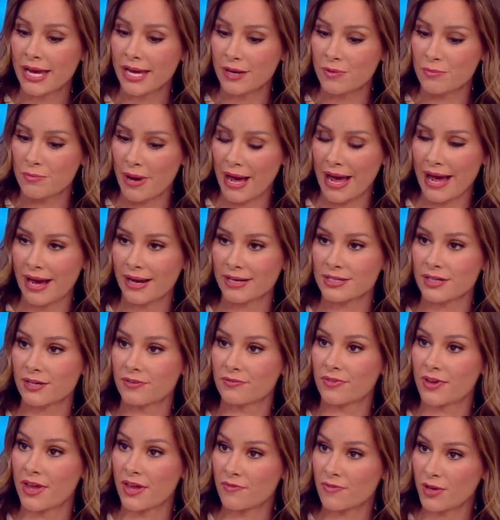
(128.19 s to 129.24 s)
impact
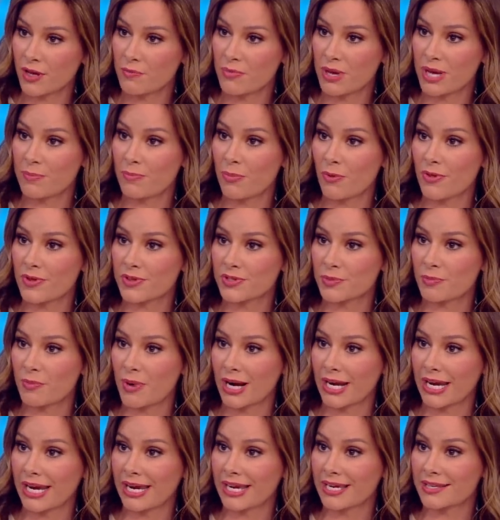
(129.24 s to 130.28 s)
of giving people this
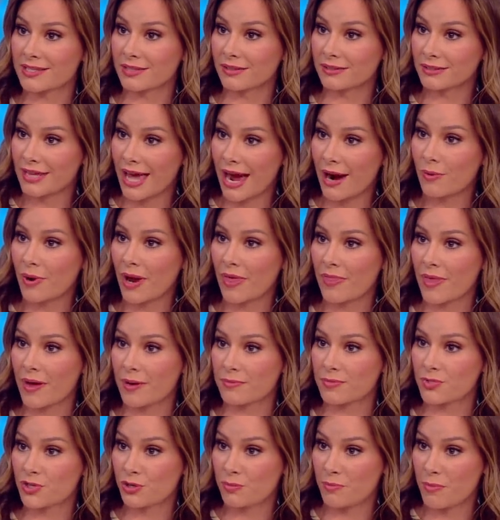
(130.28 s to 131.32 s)
money is allowing
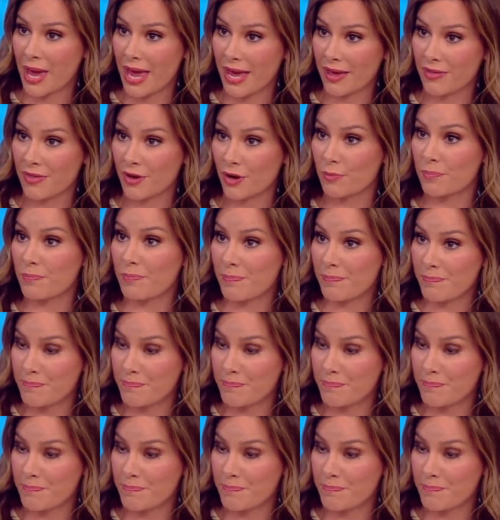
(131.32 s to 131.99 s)
them to make their